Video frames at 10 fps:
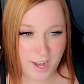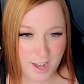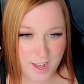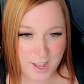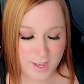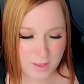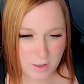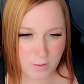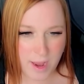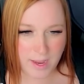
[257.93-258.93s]

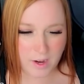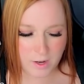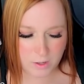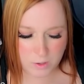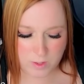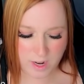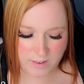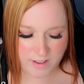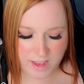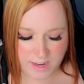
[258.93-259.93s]
The Cragheart could not
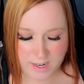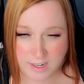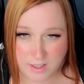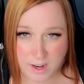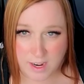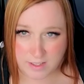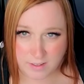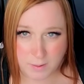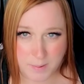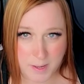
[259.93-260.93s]
have had another higher
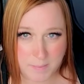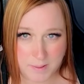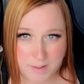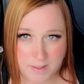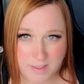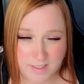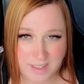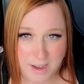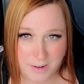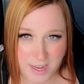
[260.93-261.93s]
level pip
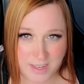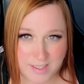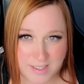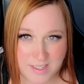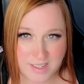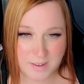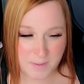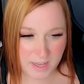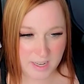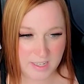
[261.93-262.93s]
nowadays,
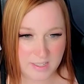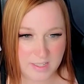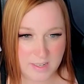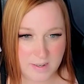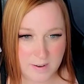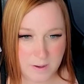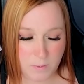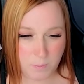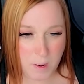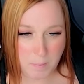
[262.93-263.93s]
because
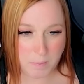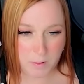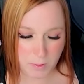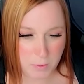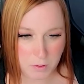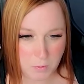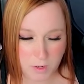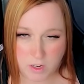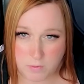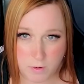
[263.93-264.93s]
probably we
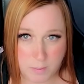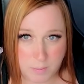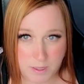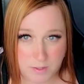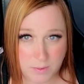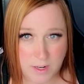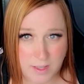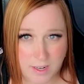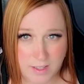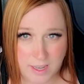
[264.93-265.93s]
could have put a +1
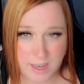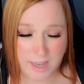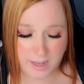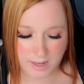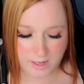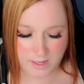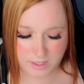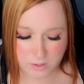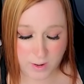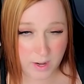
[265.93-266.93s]
on there, a
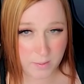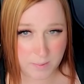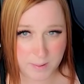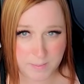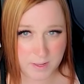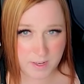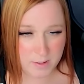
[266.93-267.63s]
square pip,